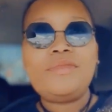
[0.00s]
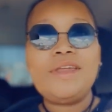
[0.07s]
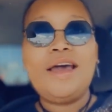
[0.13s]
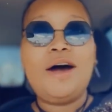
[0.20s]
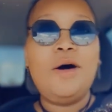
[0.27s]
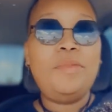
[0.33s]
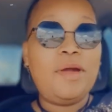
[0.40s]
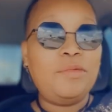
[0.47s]

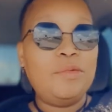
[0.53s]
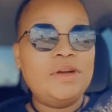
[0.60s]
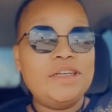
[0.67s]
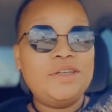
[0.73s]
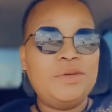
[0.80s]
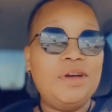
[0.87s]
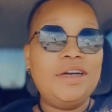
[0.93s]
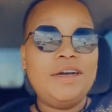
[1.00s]
I hope everyone
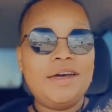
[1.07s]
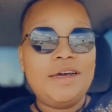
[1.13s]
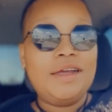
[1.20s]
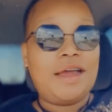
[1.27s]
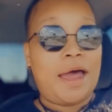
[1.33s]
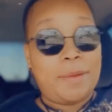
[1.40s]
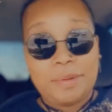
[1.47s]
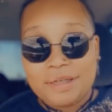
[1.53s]
is doing
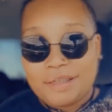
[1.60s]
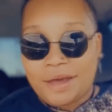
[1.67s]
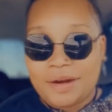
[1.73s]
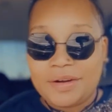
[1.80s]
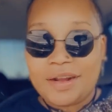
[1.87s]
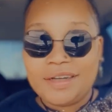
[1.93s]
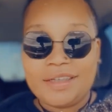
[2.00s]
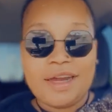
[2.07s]
good. Happy
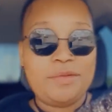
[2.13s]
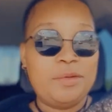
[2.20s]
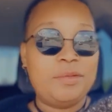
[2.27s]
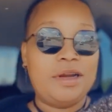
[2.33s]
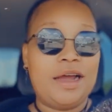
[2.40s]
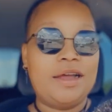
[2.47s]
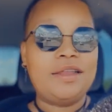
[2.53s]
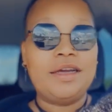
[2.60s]
Saturday to
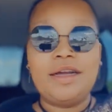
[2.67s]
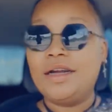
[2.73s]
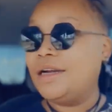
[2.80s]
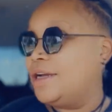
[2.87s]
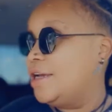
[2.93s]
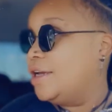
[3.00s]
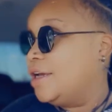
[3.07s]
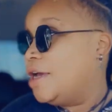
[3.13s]
everyone out there.
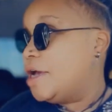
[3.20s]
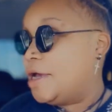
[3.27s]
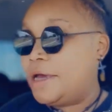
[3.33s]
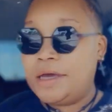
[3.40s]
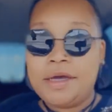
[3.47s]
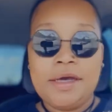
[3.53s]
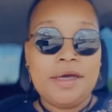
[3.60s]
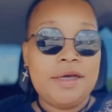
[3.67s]

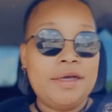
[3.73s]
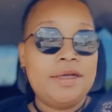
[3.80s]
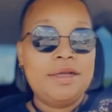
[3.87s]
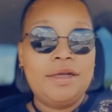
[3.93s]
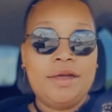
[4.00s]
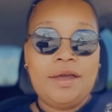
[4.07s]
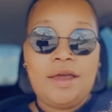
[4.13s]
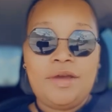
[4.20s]
And
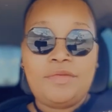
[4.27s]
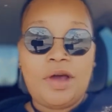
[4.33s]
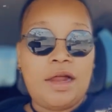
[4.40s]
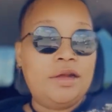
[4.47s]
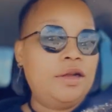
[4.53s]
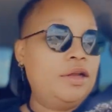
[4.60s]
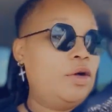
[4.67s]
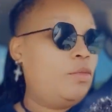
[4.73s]
if
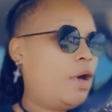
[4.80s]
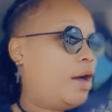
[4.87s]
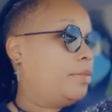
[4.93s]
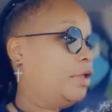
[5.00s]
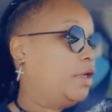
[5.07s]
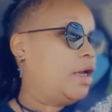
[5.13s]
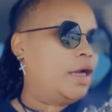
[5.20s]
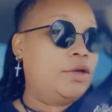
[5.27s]
y'all are a little
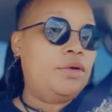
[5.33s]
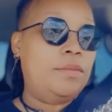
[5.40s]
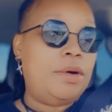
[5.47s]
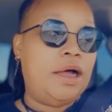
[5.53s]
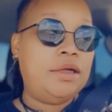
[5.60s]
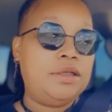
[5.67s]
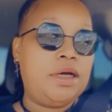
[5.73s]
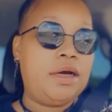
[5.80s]
wobbly, I do
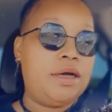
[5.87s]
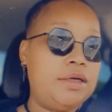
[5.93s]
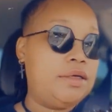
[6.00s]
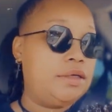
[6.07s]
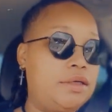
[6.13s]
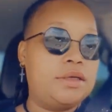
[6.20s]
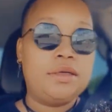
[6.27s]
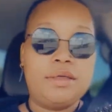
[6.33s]
apologize.
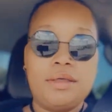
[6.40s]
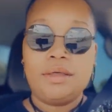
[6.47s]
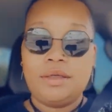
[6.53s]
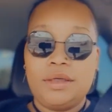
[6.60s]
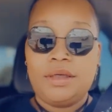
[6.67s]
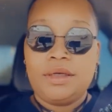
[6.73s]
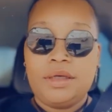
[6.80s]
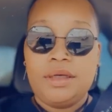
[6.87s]

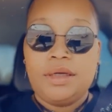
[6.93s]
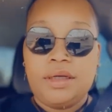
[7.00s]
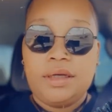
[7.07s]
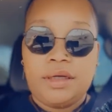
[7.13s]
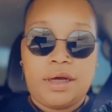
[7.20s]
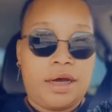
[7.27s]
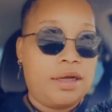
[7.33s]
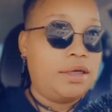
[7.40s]

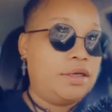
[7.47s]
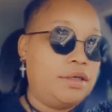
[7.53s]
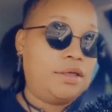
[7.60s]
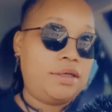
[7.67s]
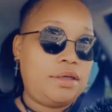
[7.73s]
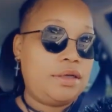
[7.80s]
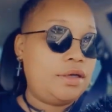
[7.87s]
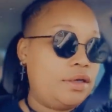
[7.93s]

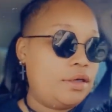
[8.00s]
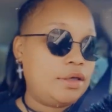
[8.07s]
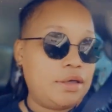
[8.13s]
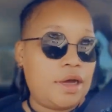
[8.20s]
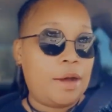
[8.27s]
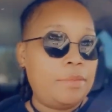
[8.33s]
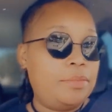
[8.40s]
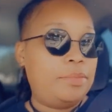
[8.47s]

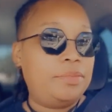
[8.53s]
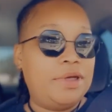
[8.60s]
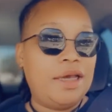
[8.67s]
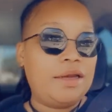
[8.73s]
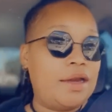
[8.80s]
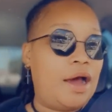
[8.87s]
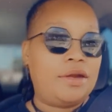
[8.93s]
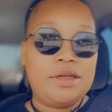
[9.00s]
I'm
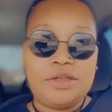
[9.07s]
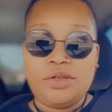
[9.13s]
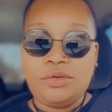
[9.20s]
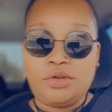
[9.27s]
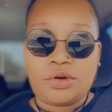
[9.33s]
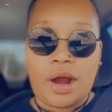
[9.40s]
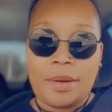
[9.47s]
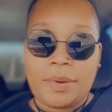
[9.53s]
getting all these
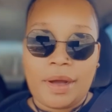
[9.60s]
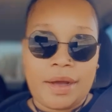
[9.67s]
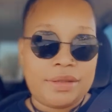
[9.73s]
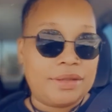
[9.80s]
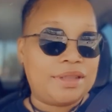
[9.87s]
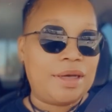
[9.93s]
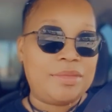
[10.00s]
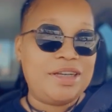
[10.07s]
new tripods,
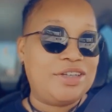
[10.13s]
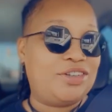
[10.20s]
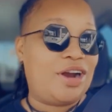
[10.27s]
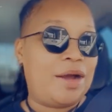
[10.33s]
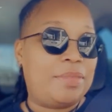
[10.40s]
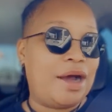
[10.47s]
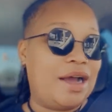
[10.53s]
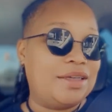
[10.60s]
and some of these
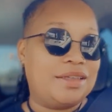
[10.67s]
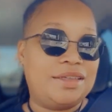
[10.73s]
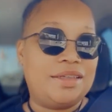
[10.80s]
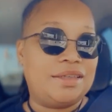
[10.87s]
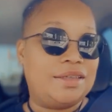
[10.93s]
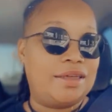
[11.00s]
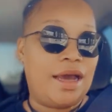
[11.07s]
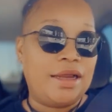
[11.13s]
tripods
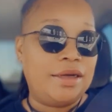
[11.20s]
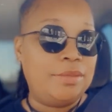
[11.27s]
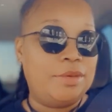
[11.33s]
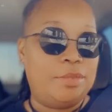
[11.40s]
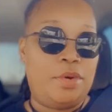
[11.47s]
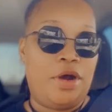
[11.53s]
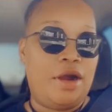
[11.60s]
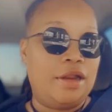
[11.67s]
is just not up
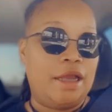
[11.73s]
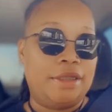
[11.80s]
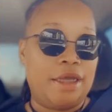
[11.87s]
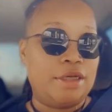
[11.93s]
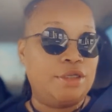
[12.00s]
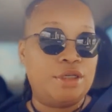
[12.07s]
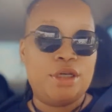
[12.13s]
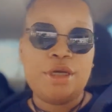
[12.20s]
to par like
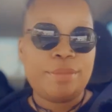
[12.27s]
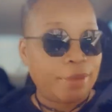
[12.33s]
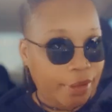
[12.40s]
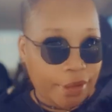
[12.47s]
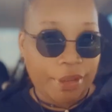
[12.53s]
they should be.